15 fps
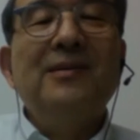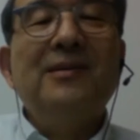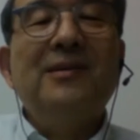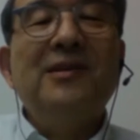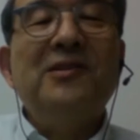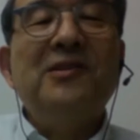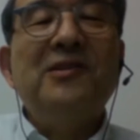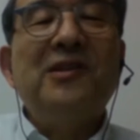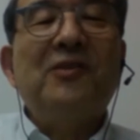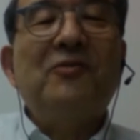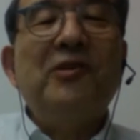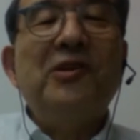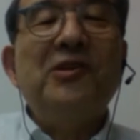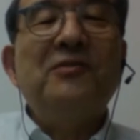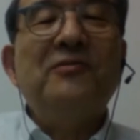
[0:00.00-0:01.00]
This is the
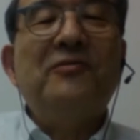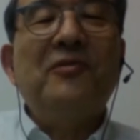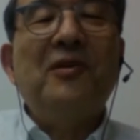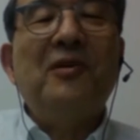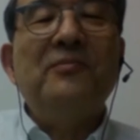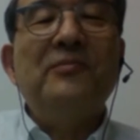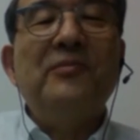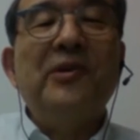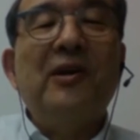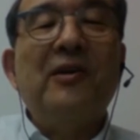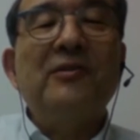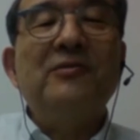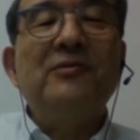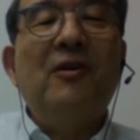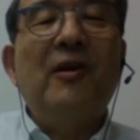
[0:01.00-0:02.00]
question from
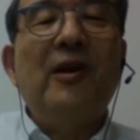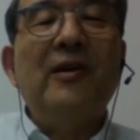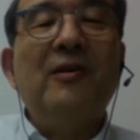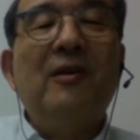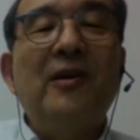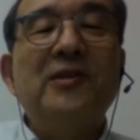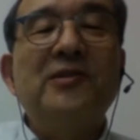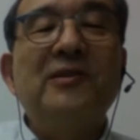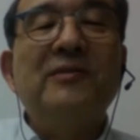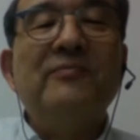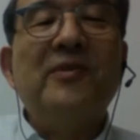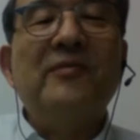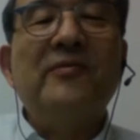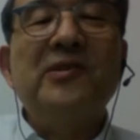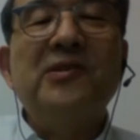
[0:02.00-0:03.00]
Björn Oresen,
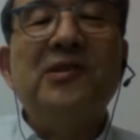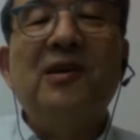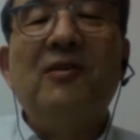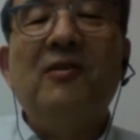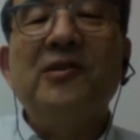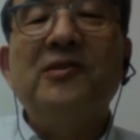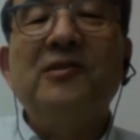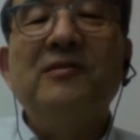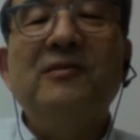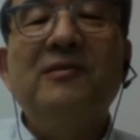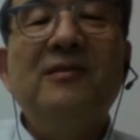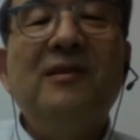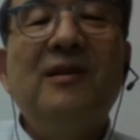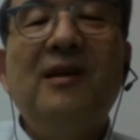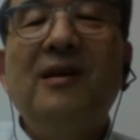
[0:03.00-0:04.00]
Professor Oresen,
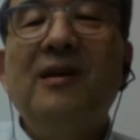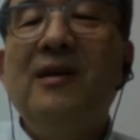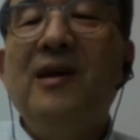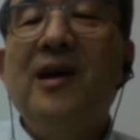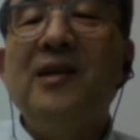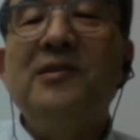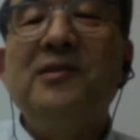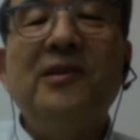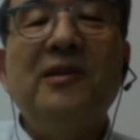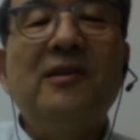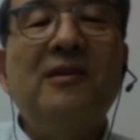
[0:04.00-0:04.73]
I think.